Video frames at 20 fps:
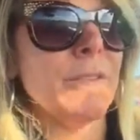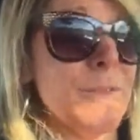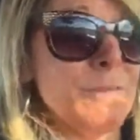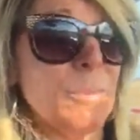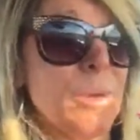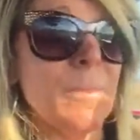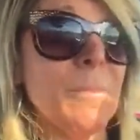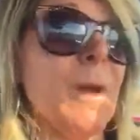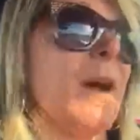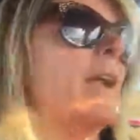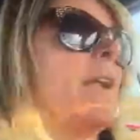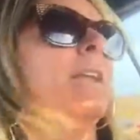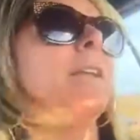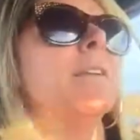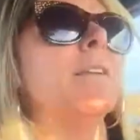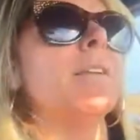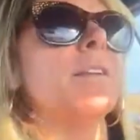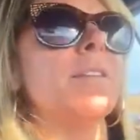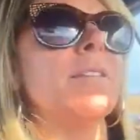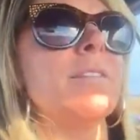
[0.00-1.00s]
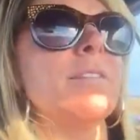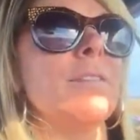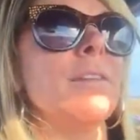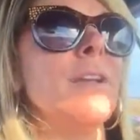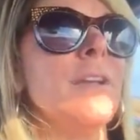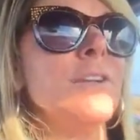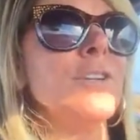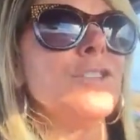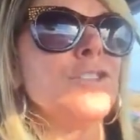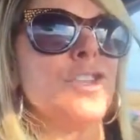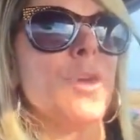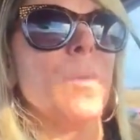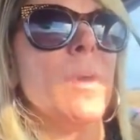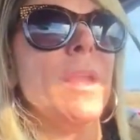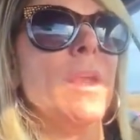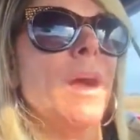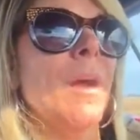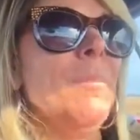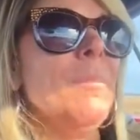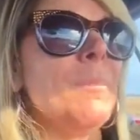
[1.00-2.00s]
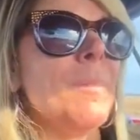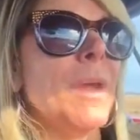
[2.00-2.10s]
through our body and it's showing up.